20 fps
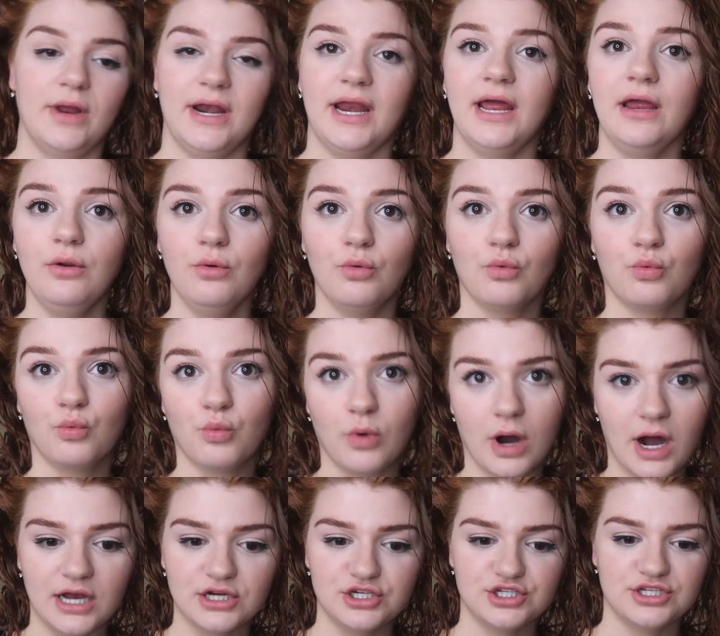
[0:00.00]
When I
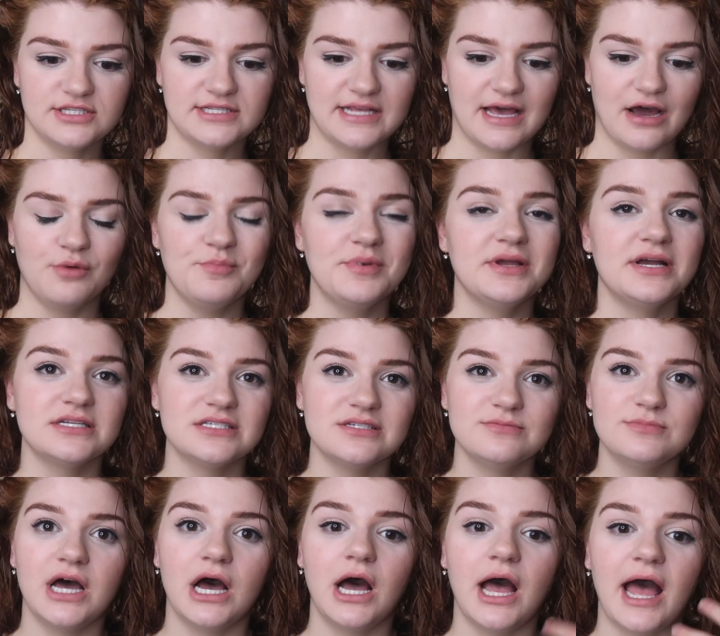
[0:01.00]
wash this out, because
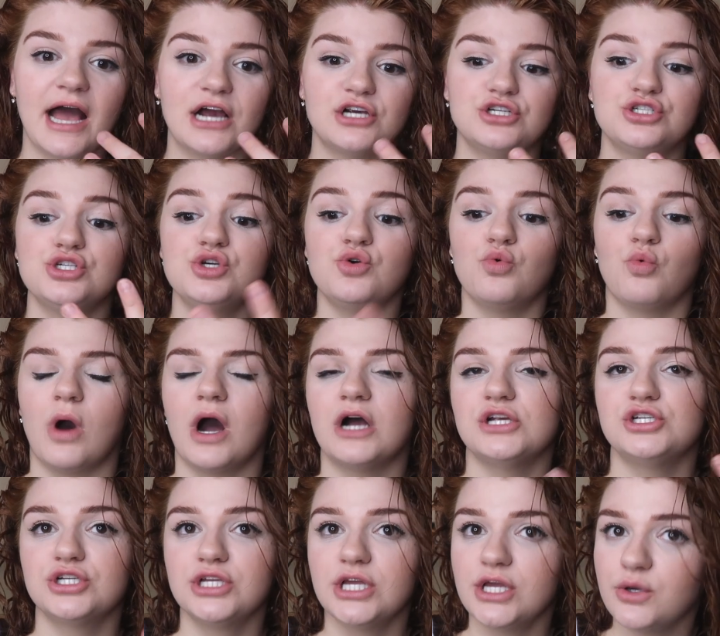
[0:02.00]
I'm not actually
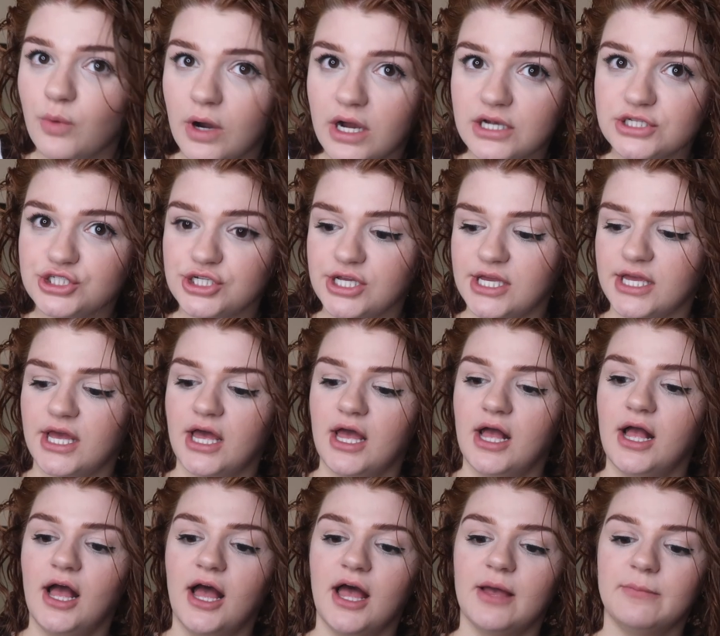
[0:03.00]
washing it,
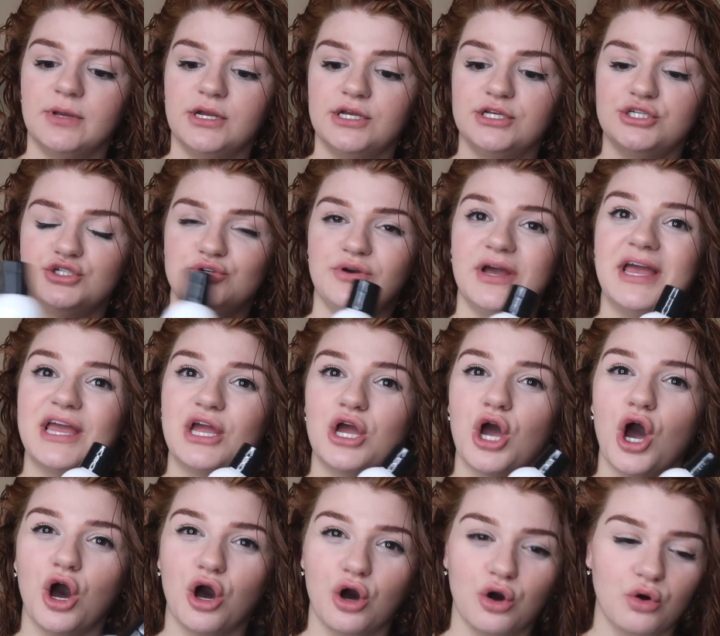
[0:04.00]
I'm gonna do a
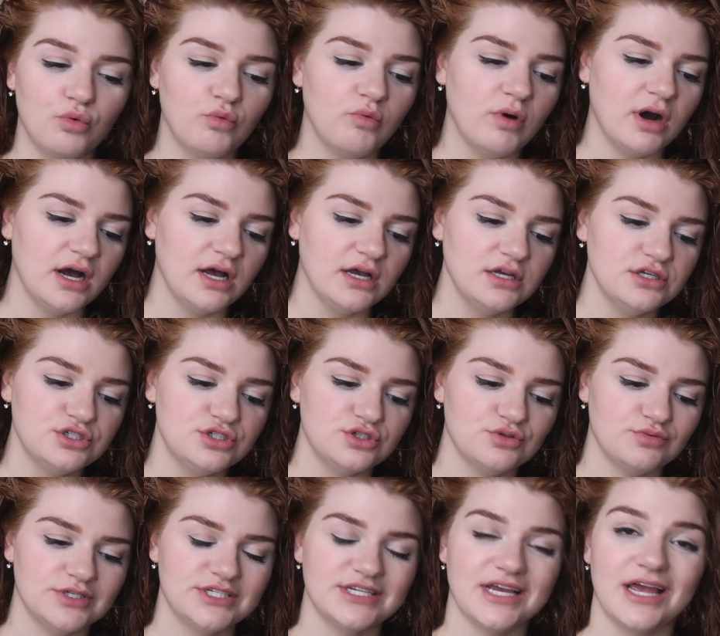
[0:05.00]

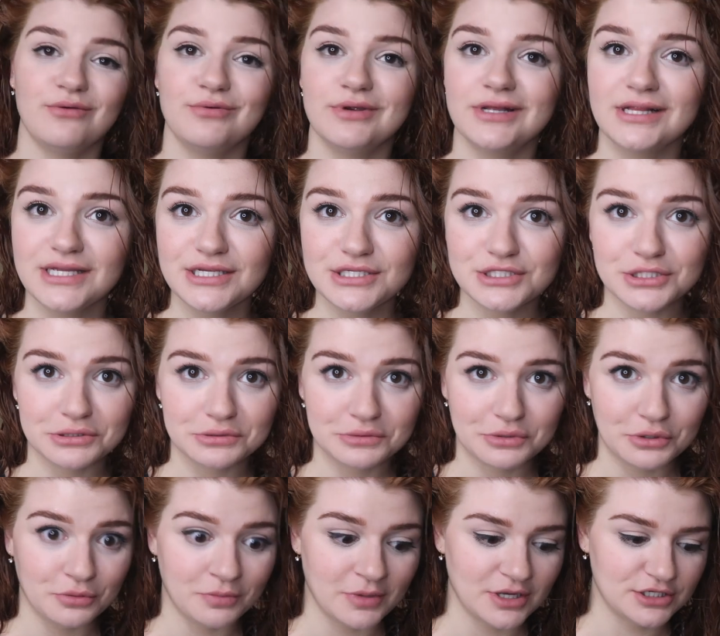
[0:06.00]
co-wash, which I really don't
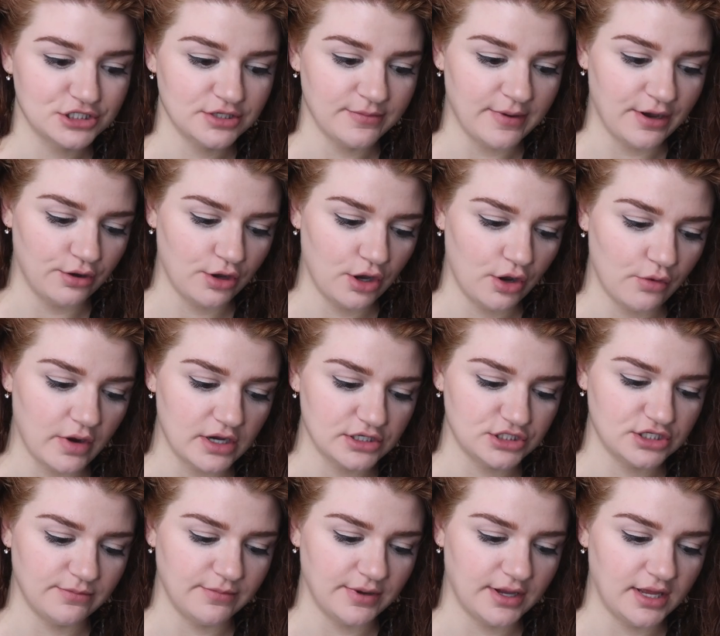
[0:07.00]
know much about
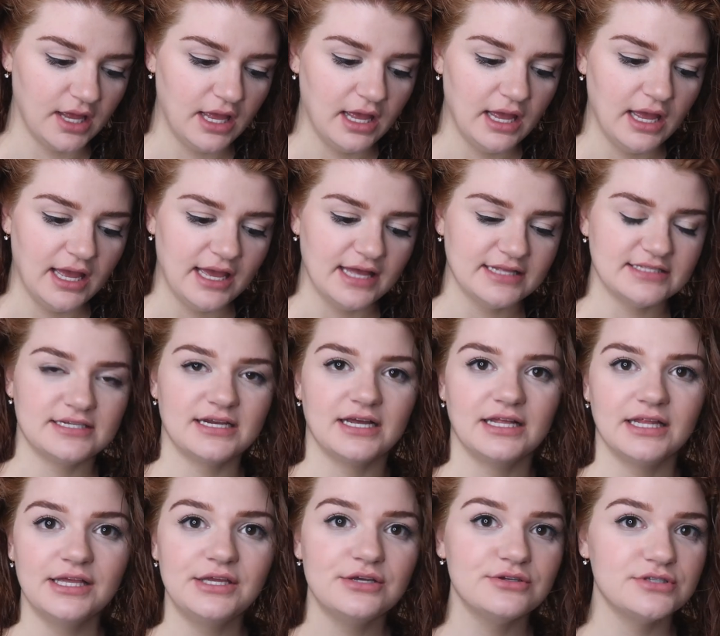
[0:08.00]
co-washing, but it's
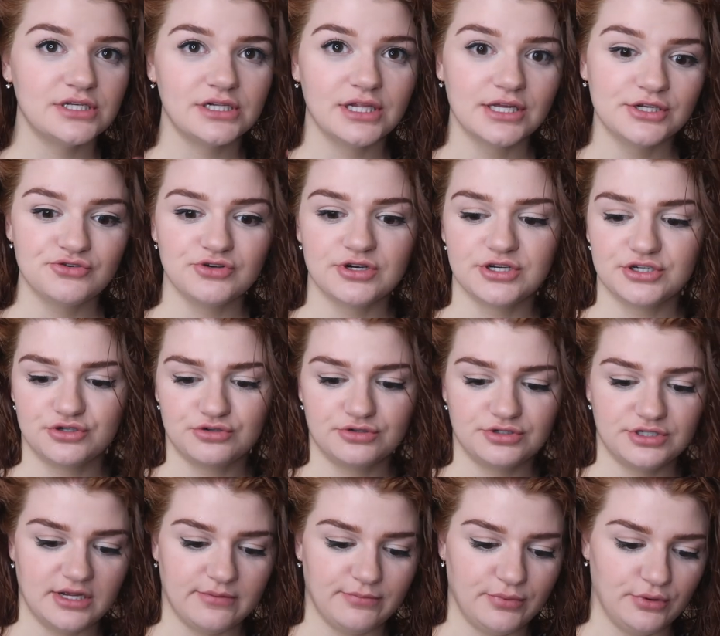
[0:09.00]
not like using like traditional
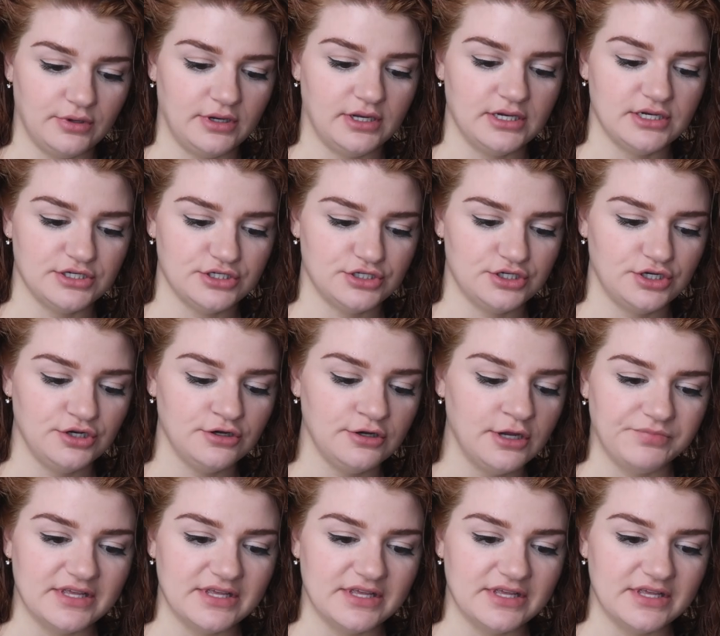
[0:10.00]
shampoo and conditioner.